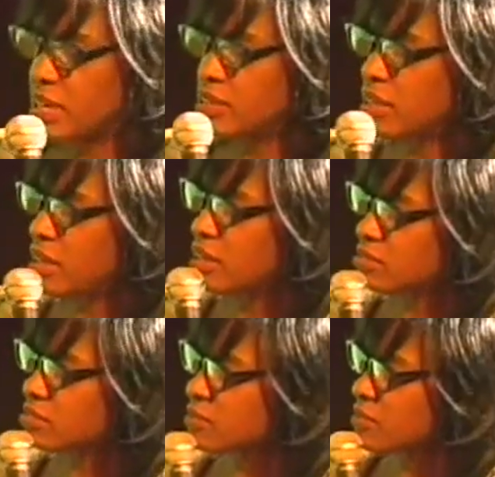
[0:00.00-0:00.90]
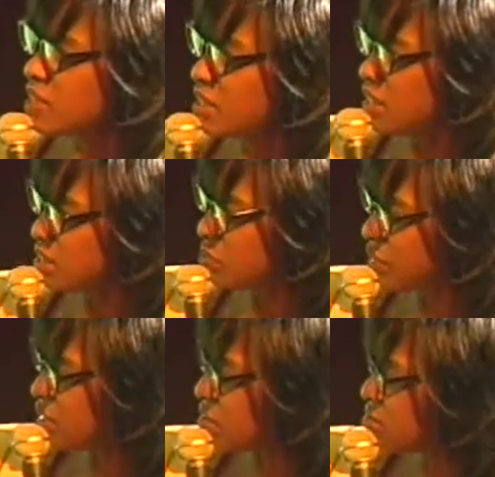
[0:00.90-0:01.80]
like that.
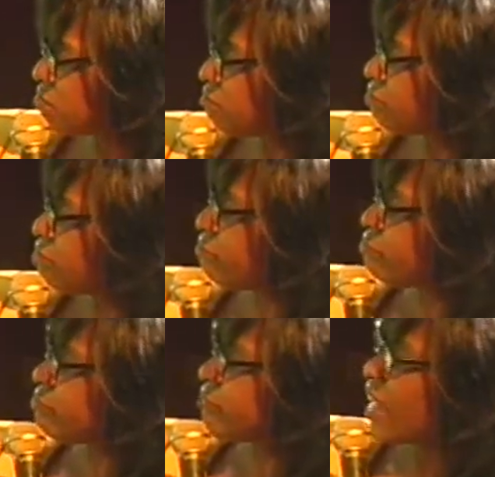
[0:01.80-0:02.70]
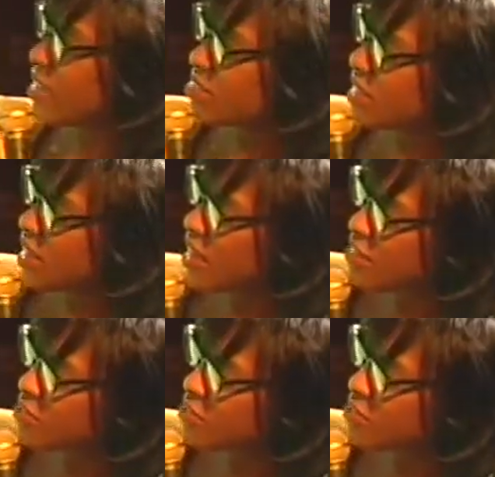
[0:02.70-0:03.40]
Anyways, I don't think I have